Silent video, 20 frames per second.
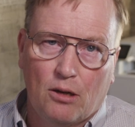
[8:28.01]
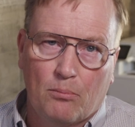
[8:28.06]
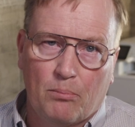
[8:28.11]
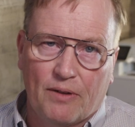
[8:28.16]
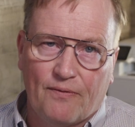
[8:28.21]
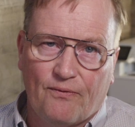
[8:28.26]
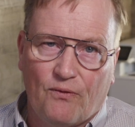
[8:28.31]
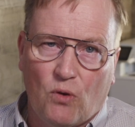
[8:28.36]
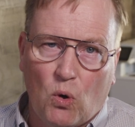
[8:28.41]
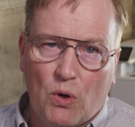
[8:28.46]

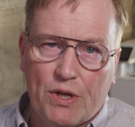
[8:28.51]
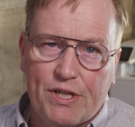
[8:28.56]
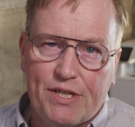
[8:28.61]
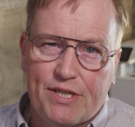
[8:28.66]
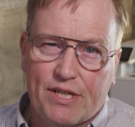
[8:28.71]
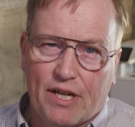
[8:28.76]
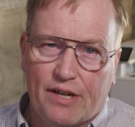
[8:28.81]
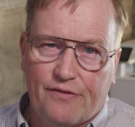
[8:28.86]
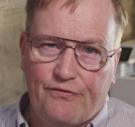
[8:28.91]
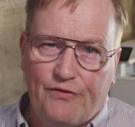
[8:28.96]
but
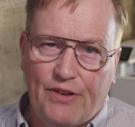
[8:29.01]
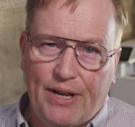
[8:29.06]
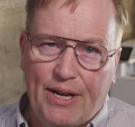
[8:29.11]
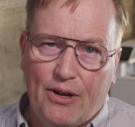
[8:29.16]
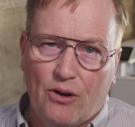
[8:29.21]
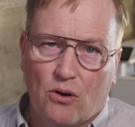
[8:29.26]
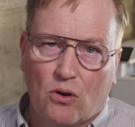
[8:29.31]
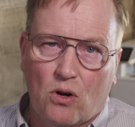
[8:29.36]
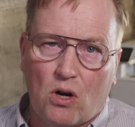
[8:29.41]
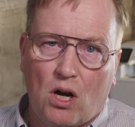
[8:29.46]
voice and
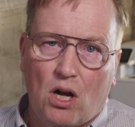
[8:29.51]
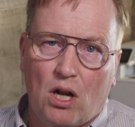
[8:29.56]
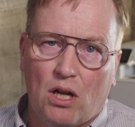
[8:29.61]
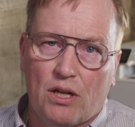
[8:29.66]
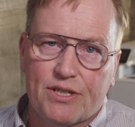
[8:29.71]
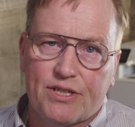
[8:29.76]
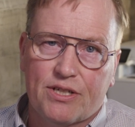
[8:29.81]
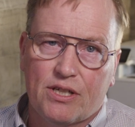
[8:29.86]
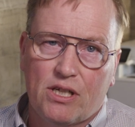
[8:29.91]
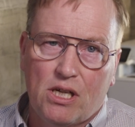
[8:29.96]
video
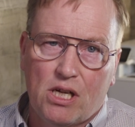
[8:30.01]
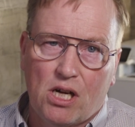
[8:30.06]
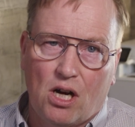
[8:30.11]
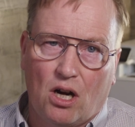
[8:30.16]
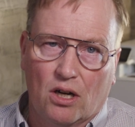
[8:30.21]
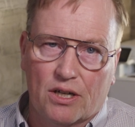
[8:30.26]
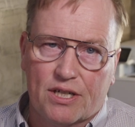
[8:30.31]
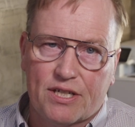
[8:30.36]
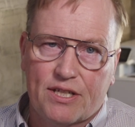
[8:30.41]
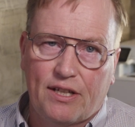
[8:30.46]
calls
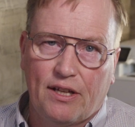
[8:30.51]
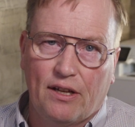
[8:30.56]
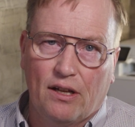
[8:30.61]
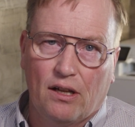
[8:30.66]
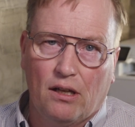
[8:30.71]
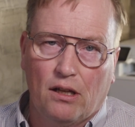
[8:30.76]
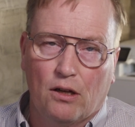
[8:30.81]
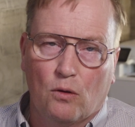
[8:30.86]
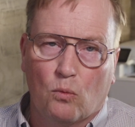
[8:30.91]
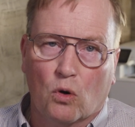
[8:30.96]
are
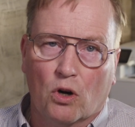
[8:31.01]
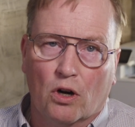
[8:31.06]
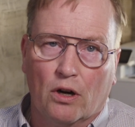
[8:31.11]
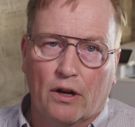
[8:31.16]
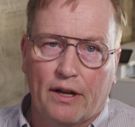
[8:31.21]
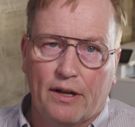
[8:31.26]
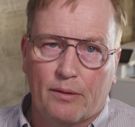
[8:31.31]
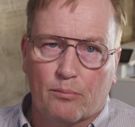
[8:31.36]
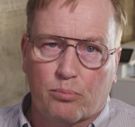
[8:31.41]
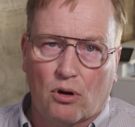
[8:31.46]
still a
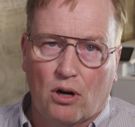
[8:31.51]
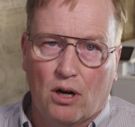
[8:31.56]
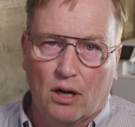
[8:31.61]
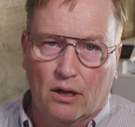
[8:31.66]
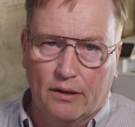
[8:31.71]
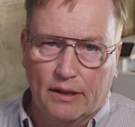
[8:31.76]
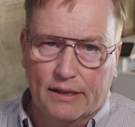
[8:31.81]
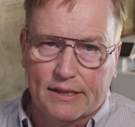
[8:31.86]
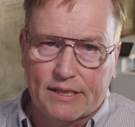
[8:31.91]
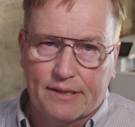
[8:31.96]
work in
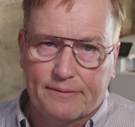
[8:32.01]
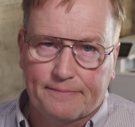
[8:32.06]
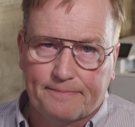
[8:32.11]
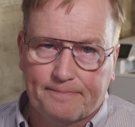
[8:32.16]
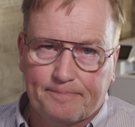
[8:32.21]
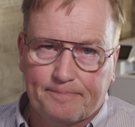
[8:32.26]
progress.